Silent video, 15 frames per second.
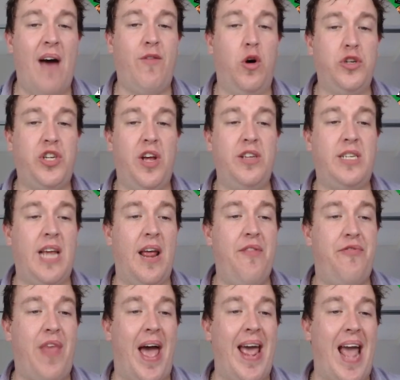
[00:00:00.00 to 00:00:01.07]
have also
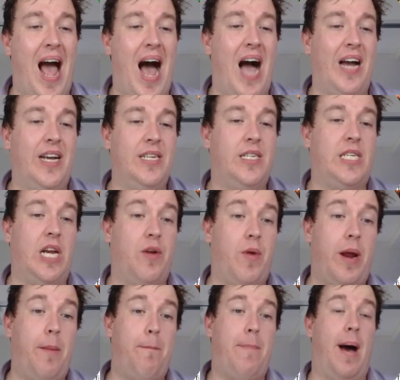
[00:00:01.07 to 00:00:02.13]
said they are
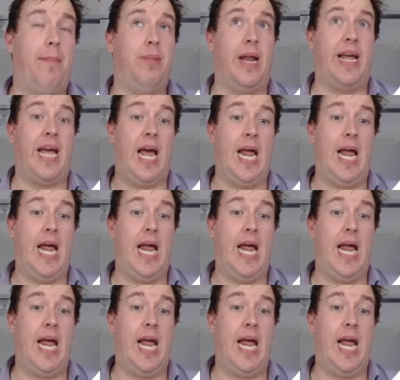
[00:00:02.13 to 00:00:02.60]
considering public